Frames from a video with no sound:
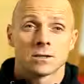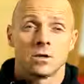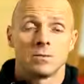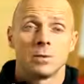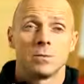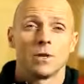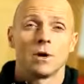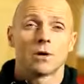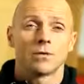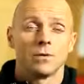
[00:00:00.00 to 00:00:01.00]
So I've been with the
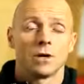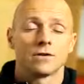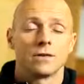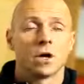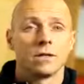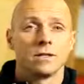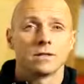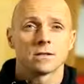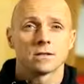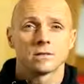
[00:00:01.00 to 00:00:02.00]
R F U now for nine
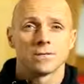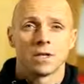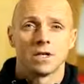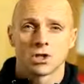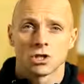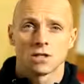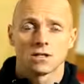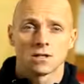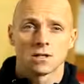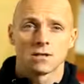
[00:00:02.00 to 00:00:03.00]
years, initially
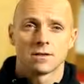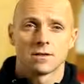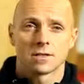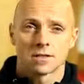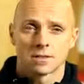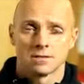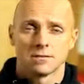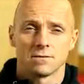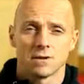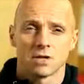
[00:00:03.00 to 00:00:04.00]
as uh, the
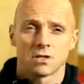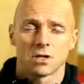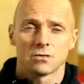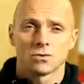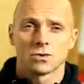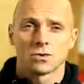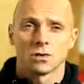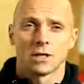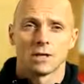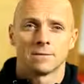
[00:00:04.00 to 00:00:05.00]
assistant fitness coach
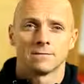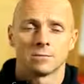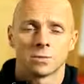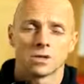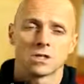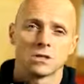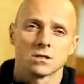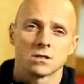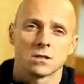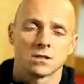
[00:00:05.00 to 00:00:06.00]
um, with the
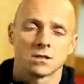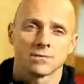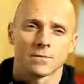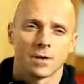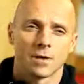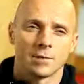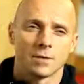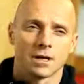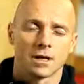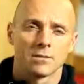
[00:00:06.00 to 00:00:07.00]
senior side, and then
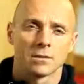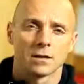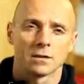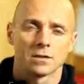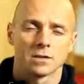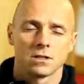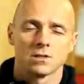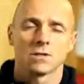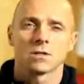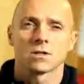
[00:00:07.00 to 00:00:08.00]
became the, the
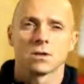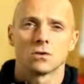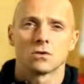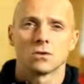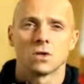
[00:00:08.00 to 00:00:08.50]
senior fitness coach